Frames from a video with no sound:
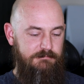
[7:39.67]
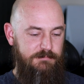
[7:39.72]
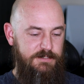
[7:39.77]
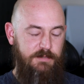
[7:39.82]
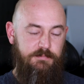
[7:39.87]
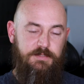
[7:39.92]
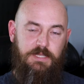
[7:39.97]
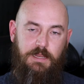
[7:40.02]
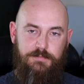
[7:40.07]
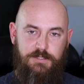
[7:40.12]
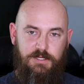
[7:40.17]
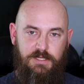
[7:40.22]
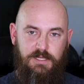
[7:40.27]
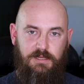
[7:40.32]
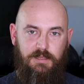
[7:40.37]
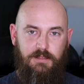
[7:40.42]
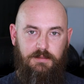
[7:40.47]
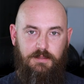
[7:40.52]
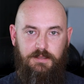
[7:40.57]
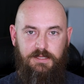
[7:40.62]
Sometimes you can
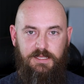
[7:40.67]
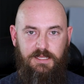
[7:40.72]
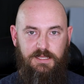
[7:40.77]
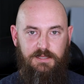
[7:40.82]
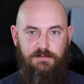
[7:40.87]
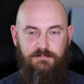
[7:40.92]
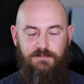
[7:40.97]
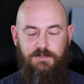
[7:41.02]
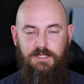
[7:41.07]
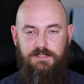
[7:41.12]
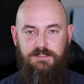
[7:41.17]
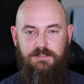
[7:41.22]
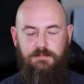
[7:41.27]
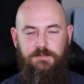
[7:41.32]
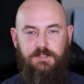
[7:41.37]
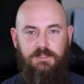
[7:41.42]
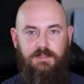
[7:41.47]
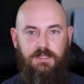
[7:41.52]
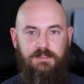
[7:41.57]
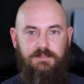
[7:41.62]
get lucky if you get
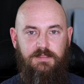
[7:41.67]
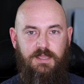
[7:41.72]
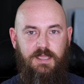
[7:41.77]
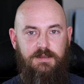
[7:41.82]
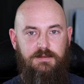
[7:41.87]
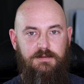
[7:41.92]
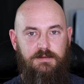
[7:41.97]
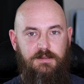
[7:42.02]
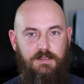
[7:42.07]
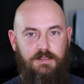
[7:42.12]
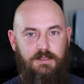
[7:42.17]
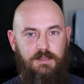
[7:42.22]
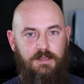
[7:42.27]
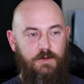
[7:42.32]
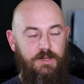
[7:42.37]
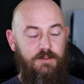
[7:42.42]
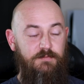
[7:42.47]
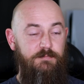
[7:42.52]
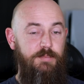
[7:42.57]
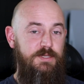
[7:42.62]
something like that.
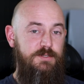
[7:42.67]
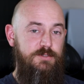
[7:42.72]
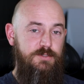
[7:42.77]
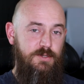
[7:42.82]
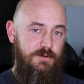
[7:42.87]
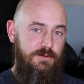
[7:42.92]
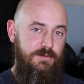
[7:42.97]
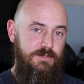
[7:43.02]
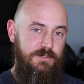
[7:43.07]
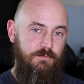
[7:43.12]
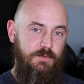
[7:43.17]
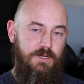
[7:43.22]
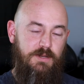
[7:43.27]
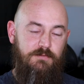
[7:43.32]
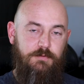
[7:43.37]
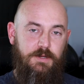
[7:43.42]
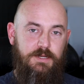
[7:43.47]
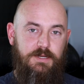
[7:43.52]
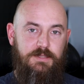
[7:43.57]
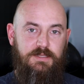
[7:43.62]
What I've been told and what
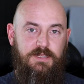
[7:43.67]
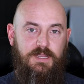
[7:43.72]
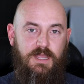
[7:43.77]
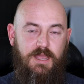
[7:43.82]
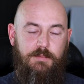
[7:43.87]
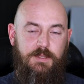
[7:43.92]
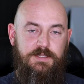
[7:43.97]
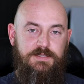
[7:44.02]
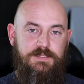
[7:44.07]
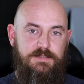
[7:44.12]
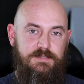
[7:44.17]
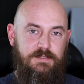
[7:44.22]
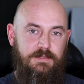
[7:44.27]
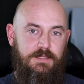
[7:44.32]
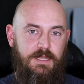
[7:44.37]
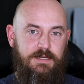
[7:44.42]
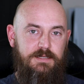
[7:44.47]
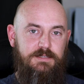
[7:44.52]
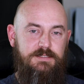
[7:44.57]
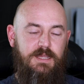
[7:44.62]
I've read on the comments is a
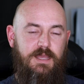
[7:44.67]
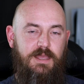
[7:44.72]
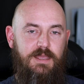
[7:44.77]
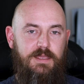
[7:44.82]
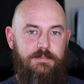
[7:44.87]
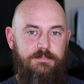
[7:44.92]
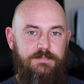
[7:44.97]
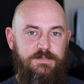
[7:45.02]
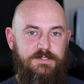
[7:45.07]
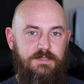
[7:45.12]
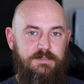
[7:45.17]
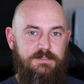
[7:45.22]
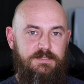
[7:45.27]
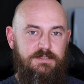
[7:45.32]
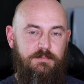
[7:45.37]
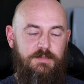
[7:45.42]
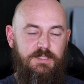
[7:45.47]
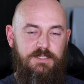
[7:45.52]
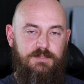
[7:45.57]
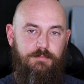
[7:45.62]
lot of times
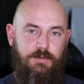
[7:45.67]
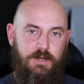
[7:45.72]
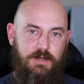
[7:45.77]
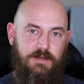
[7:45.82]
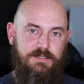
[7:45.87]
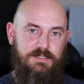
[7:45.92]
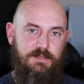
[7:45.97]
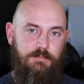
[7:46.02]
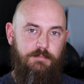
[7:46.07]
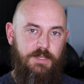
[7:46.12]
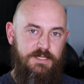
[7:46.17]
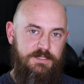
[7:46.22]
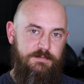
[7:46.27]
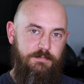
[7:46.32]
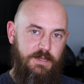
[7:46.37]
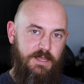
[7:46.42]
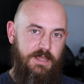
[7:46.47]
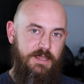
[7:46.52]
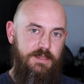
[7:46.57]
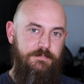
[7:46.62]
some of these products at Best
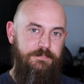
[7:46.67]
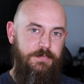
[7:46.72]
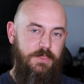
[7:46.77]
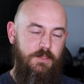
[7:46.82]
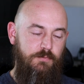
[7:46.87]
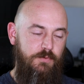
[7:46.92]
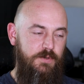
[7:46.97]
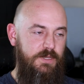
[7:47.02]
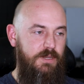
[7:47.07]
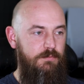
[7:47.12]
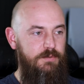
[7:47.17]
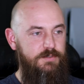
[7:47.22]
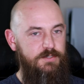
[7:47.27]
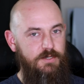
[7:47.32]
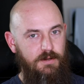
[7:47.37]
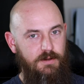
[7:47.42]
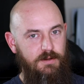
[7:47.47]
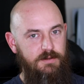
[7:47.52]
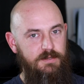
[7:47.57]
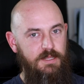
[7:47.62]
Buy will get
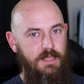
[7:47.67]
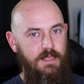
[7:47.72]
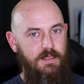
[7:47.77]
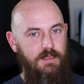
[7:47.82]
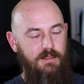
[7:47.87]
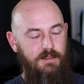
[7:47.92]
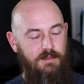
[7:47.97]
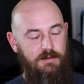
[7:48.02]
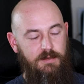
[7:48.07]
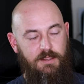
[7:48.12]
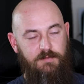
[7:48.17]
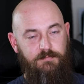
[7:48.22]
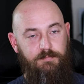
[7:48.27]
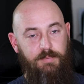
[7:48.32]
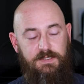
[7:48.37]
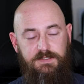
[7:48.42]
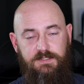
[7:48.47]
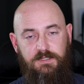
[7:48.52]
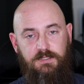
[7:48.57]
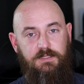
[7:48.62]
returned and have
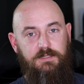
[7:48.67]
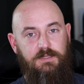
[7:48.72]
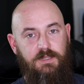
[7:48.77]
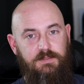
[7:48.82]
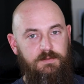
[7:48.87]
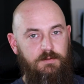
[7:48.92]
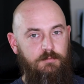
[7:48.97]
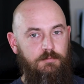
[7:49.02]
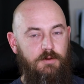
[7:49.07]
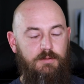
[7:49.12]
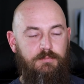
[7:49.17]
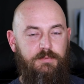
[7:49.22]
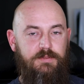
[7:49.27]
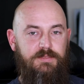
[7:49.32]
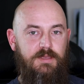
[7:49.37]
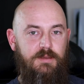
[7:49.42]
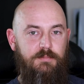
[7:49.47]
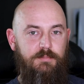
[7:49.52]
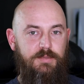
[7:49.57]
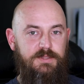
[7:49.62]
basically nothing wrong with
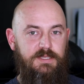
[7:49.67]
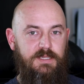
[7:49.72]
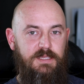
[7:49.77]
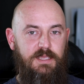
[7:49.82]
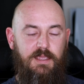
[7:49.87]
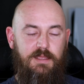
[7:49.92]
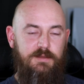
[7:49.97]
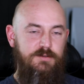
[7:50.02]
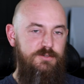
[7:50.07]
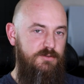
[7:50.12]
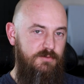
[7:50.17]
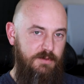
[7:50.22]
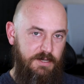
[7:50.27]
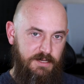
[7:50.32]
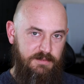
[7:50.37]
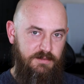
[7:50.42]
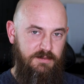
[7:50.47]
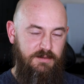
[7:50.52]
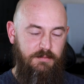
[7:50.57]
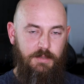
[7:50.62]
them, but they can't do
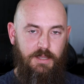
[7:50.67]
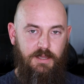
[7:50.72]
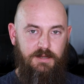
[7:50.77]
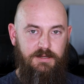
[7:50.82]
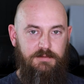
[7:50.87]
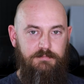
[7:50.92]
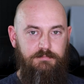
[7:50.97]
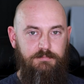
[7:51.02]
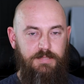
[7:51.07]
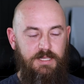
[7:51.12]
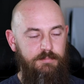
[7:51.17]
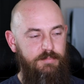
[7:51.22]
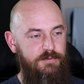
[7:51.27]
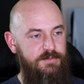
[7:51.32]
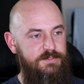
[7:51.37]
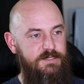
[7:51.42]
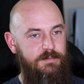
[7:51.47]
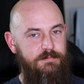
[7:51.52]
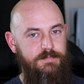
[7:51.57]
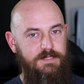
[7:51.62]
anything about it.
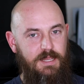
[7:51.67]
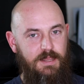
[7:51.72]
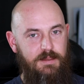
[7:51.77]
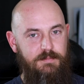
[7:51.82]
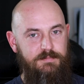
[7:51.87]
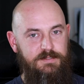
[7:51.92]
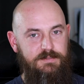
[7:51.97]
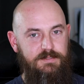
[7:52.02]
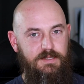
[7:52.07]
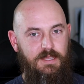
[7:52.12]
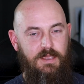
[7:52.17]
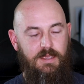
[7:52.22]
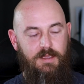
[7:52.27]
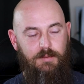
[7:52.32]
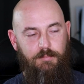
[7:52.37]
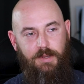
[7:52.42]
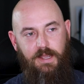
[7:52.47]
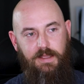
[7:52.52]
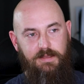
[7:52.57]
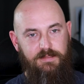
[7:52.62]
People sometimes
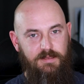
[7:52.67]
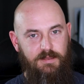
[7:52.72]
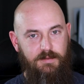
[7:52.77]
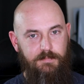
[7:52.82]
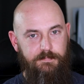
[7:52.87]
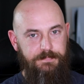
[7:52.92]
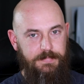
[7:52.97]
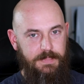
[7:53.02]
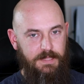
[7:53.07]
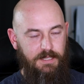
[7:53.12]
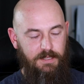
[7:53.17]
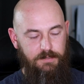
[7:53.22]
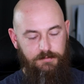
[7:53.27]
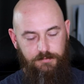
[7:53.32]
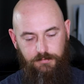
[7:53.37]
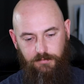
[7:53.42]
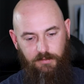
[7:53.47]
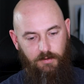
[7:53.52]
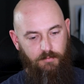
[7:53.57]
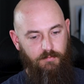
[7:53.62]
buy them and
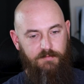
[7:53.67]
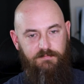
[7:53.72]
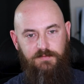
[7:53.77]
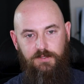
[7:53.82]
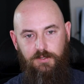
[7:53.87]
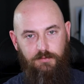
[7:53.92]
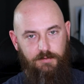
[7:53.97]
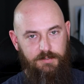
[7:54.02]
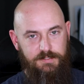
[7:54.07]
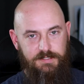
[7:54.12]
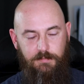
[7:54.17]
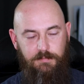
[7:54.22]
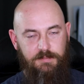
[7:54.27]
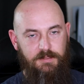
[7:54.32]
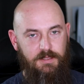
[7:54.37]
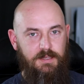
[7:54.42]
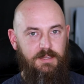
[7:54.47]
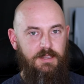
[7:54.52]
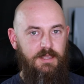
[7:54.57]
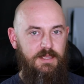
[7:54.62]
do their review or
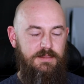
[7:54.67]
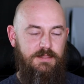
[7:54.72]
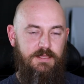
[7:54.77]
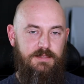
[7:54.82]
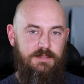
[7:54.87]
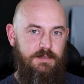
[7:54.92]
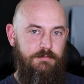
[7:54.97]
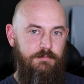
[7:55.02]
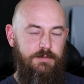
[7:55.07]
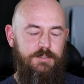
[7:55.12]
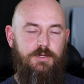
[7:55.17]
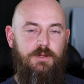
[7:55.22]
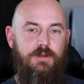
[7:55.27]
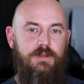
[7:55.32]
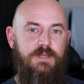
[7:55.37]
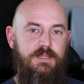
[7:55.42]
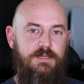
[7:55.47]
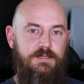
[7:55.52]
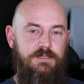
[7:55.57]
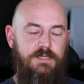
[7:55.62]
something, and then they
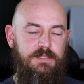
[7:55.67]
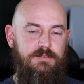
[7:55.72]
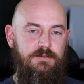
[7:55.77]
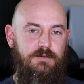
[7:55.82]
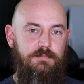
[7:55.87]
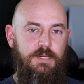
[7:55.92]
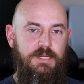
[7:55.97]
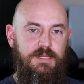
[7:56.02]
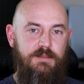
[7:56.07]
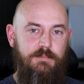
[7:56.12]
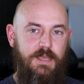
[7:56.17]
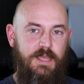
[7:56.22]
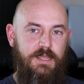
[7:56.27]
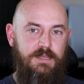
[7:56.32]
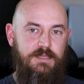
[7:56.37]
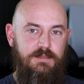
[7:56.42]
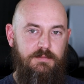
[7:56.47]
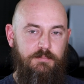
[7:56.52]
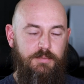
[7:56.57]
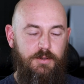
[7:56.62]
return it and get their money
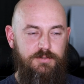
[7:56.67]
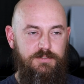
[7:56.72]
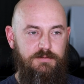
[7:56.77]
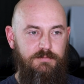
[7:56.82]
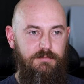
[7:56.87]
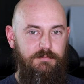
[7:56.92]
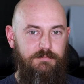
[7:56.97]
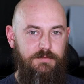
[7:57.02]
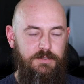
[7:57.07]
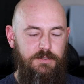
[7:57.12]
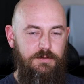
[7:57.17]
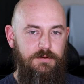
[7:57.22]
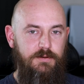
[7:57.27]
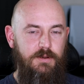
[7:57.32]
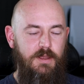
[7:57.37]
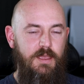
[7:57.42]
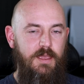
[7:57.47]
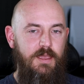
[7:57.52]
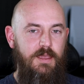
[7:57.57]
back and then post a review.